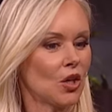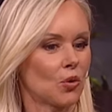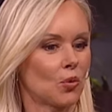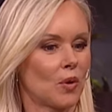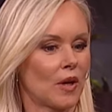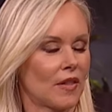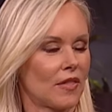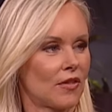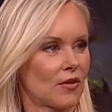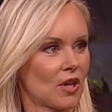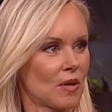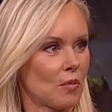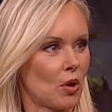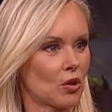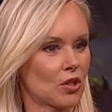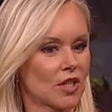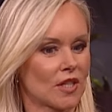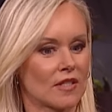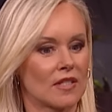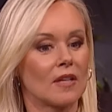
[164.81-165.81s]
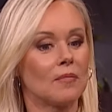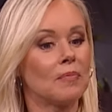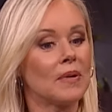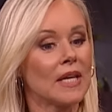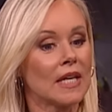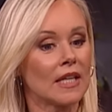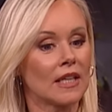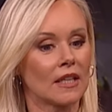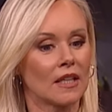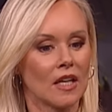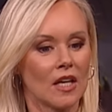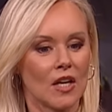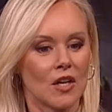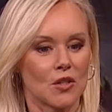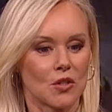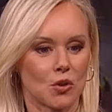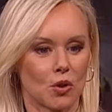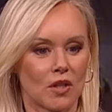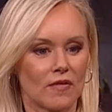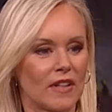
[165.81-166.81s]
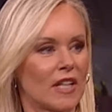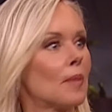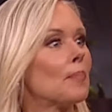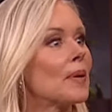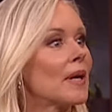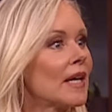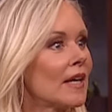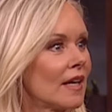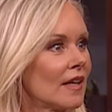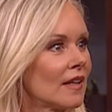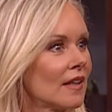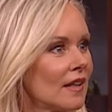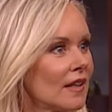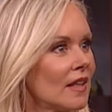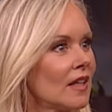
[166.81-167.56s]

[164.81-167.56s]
with their emotions and being sort of in a pit.